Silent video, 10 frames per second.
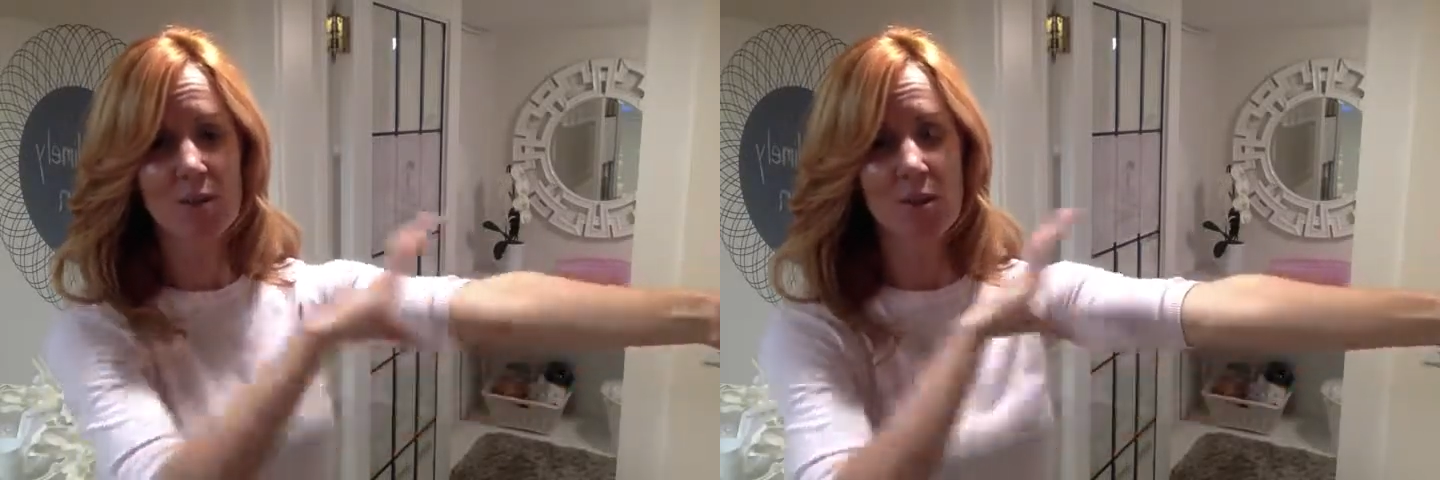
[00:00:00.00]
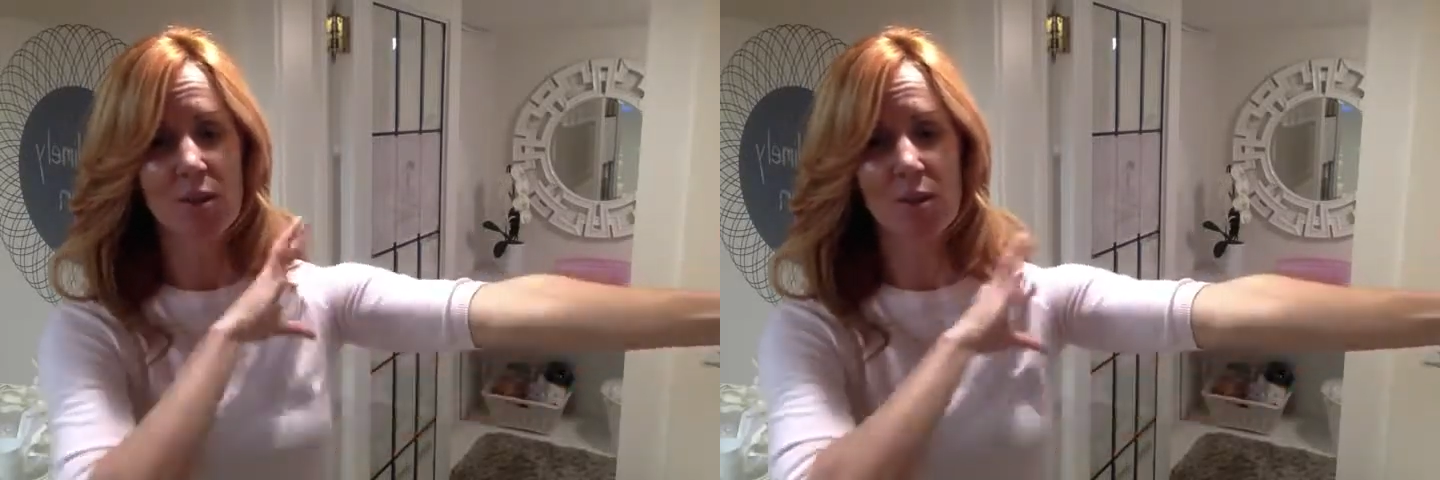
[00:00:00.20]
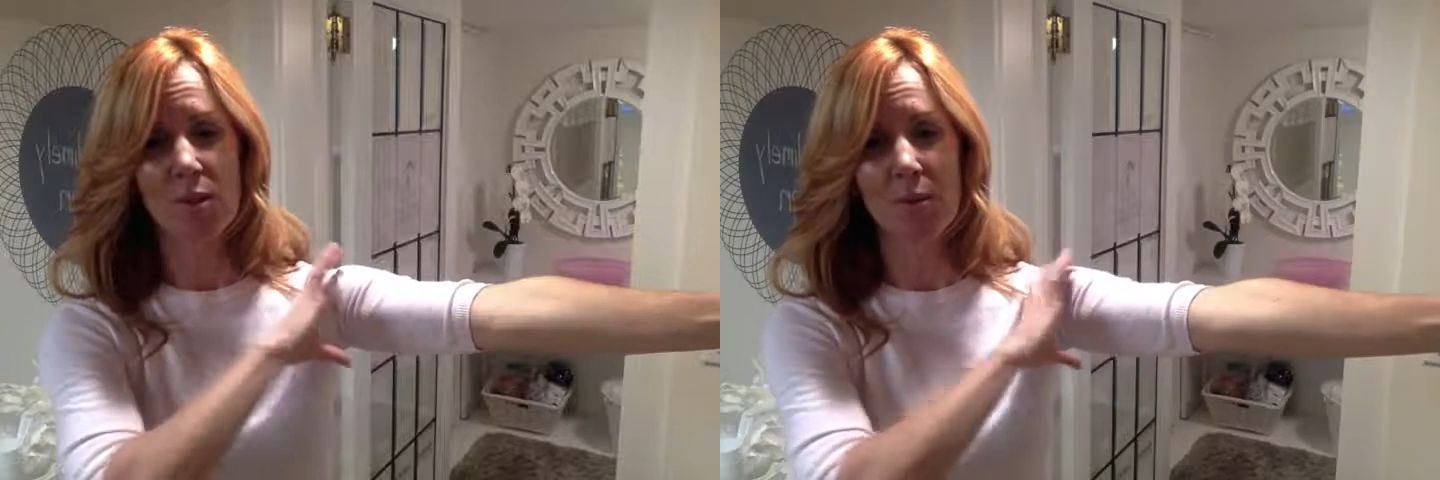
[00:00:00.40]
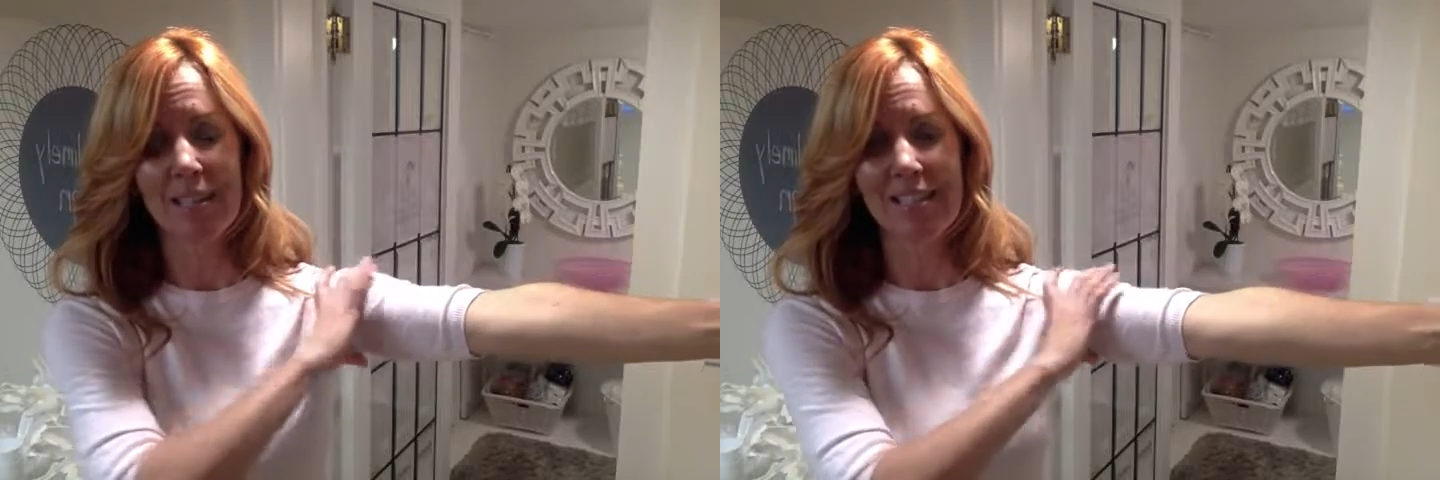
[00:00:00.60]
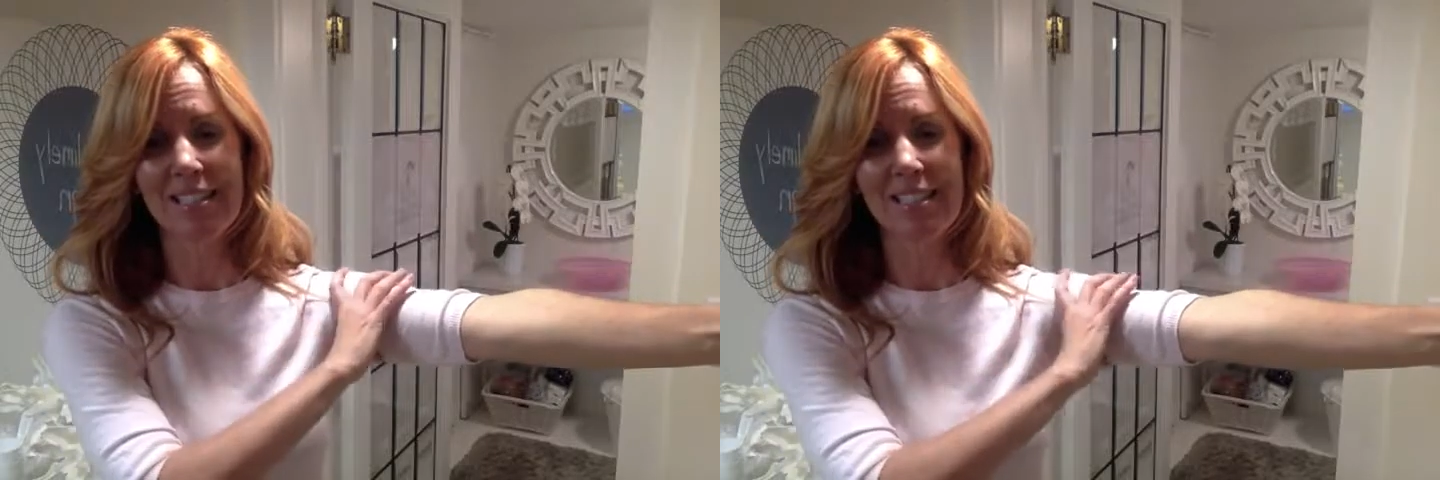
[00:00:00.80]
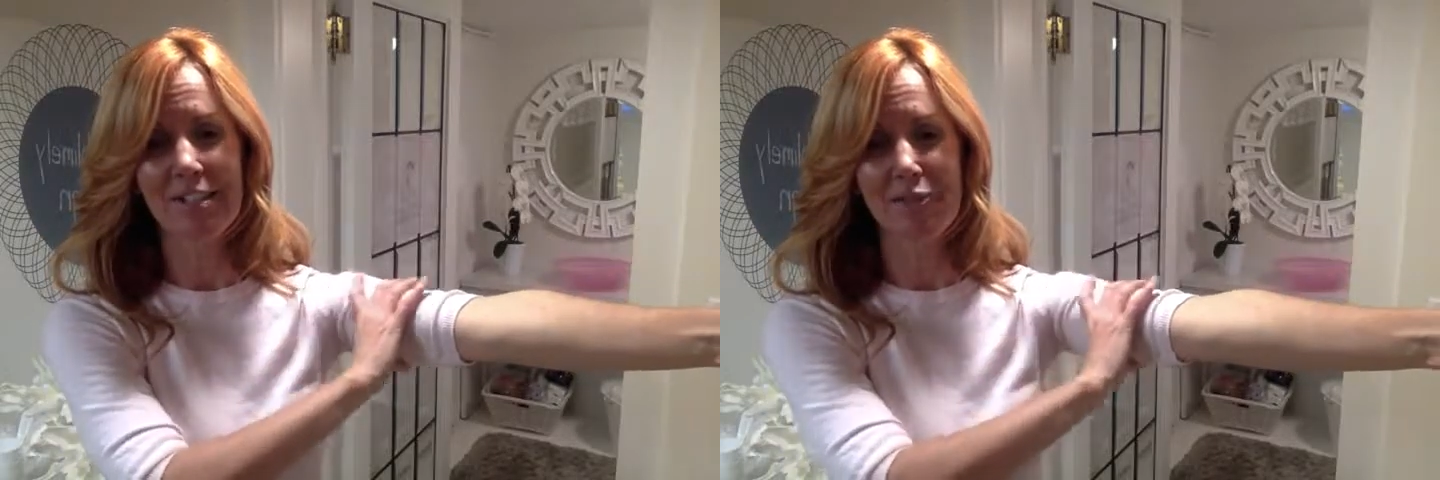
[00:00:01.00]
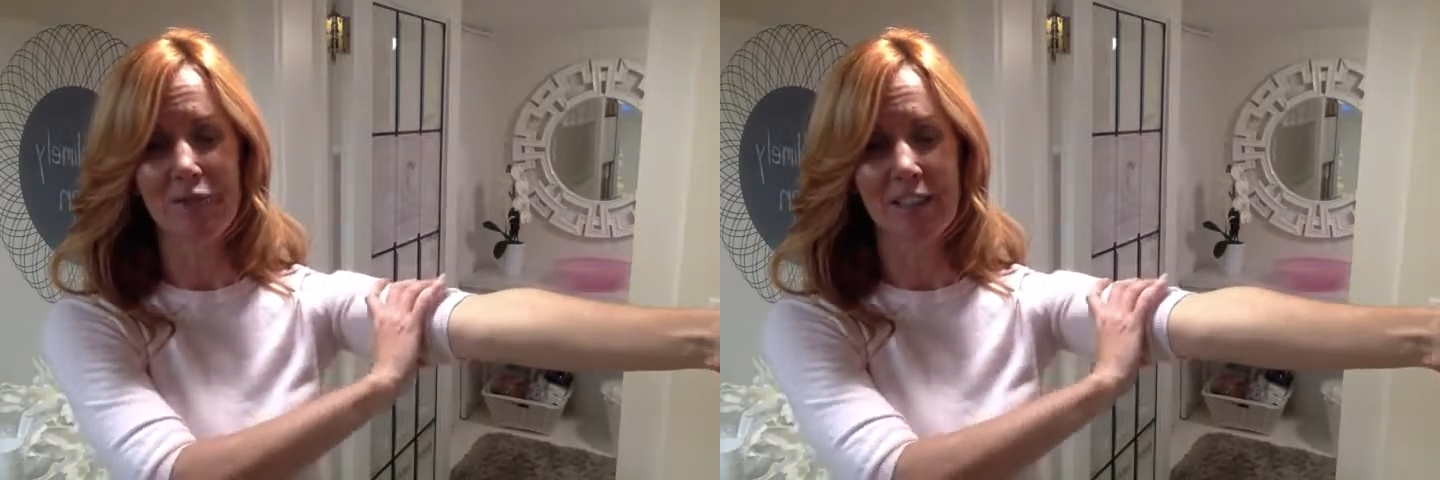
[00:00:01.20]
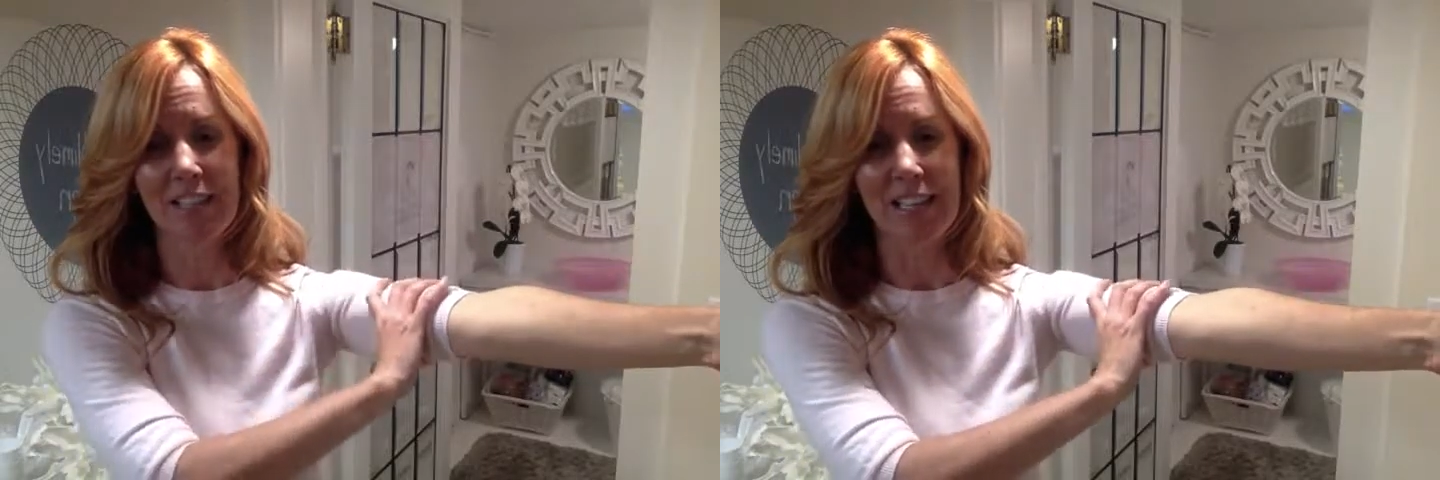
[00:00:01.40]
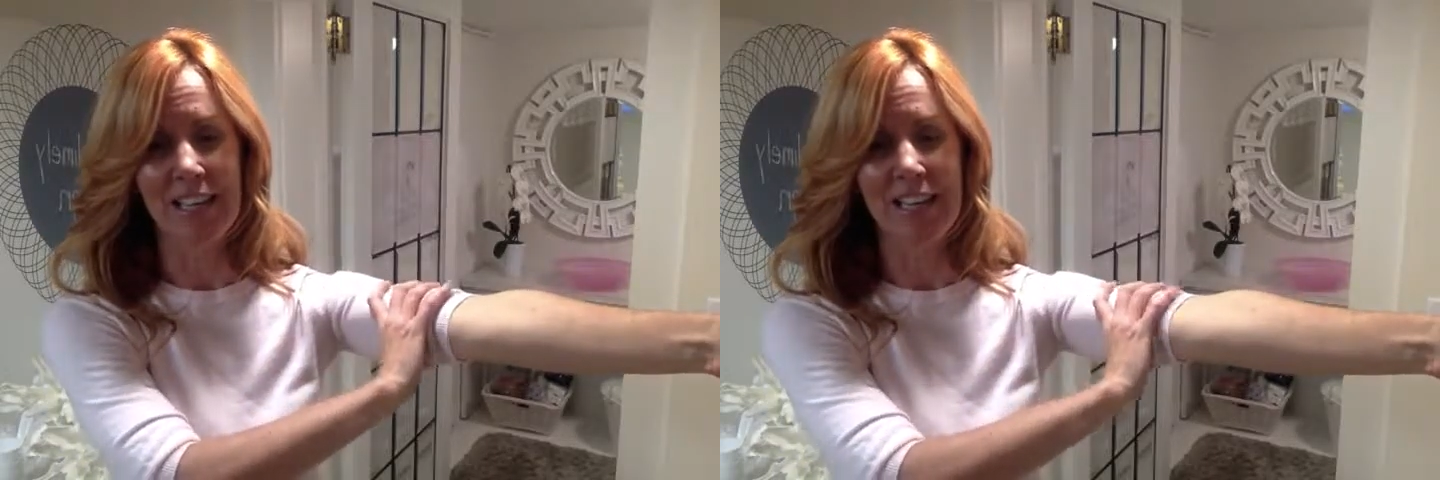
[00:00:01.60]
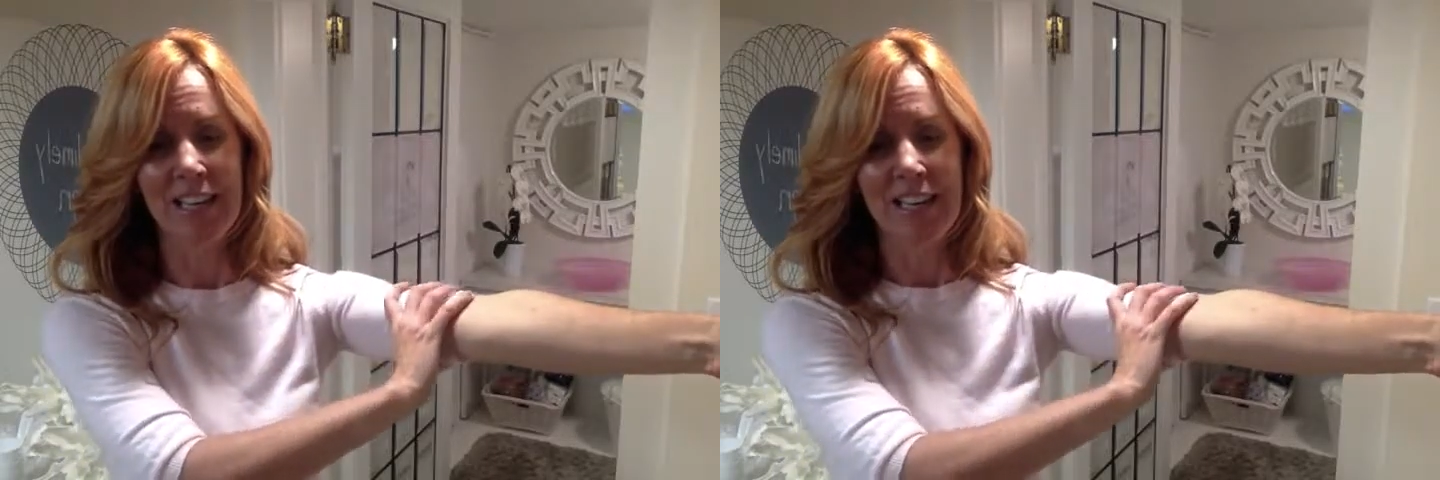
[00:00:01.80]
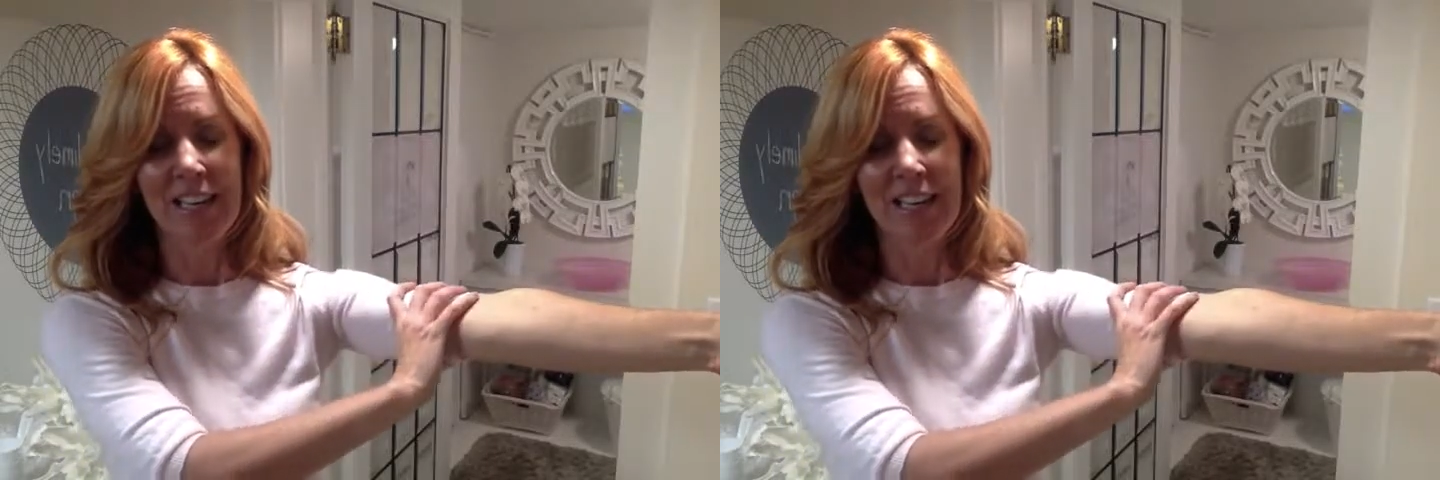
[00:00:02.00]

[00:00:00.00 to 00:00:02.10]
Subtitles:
So you're doing it differently.